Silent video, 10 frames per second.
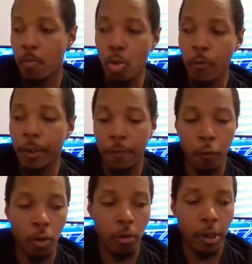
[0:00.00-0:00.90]
moving
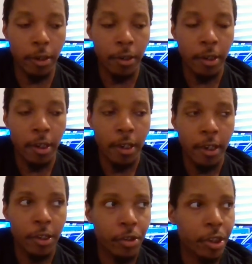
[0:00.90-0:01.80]
forward,
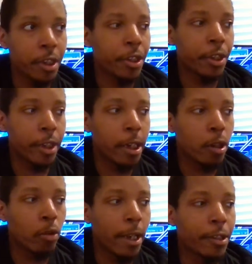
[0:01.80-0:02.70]
she
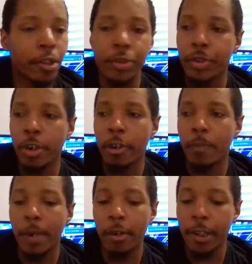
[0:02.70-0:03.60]
still is concerned
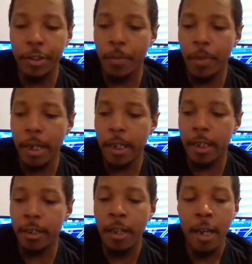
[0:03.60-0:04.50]
about his
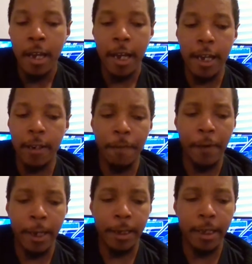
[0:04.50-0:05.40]
opinion and the
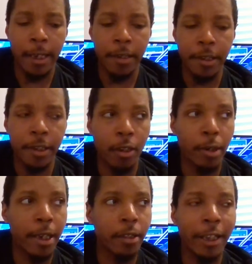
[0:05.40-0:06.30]
fact
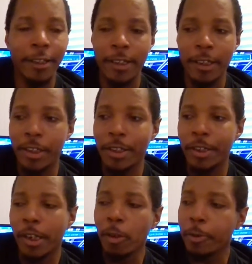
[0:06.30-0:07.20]
that, he thinks that
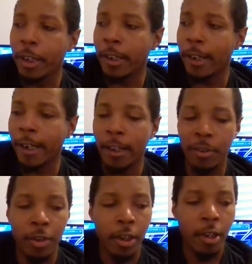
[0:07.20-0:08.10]
she's guilty.
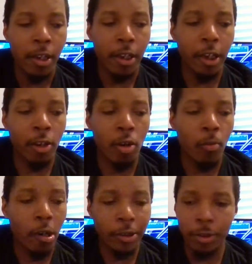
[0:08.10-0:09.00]
And,
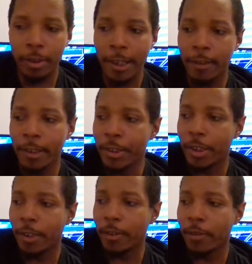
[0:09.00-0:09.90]
Marsha's like,
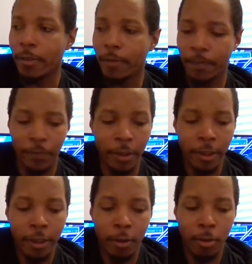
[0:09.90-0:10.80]
listen,
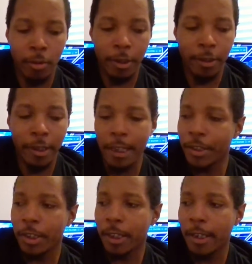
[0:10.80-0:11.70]
you
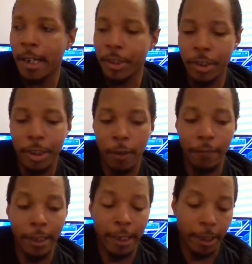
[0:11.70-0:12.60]
gotta sit there and ask
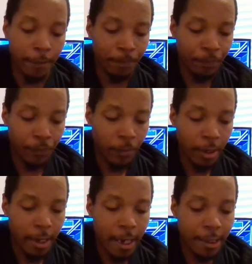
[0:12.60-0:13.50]
yourself, like,
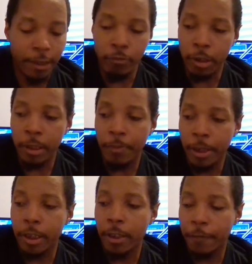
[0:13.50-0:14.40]
has he really
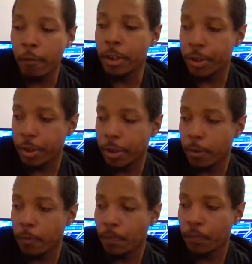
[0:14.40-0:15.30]
been a good friend to you?